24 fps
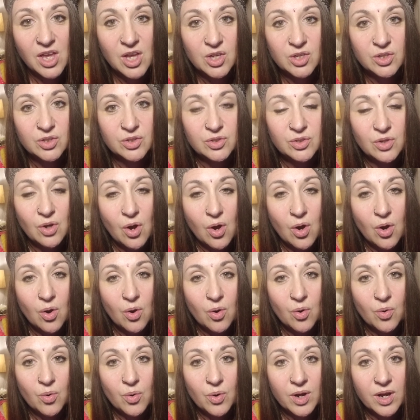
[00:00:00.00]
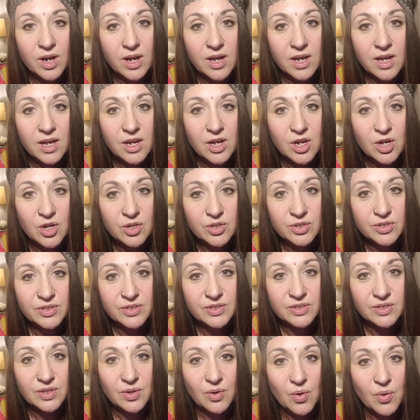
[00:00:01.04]
So
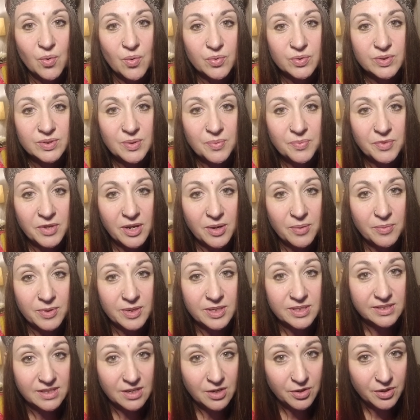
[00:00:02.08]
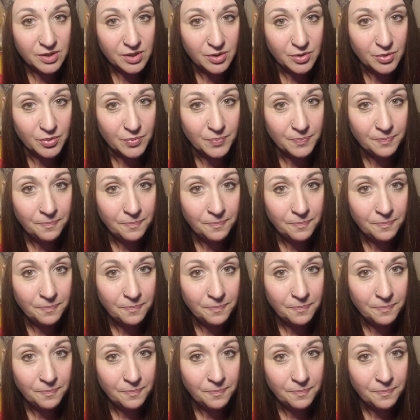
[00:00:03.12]
here's something I'm going to tell you.